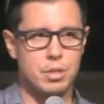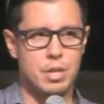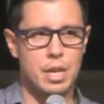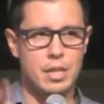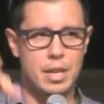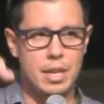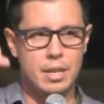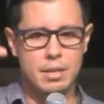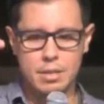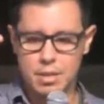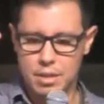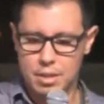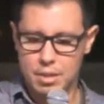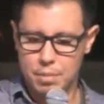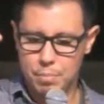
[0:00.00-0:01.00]
And then
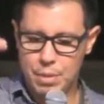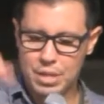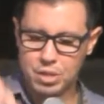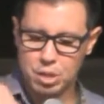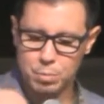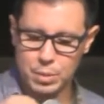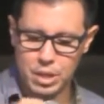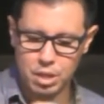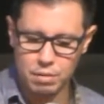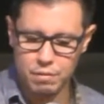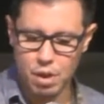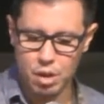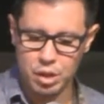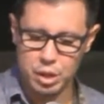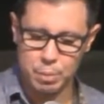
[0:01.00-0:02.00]
pieces begin to
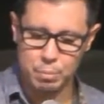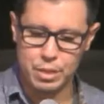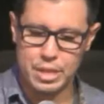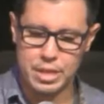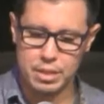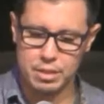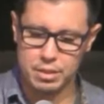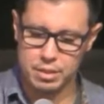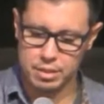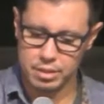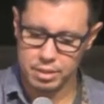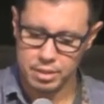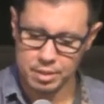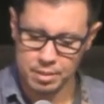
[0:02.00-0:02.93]
fall into place.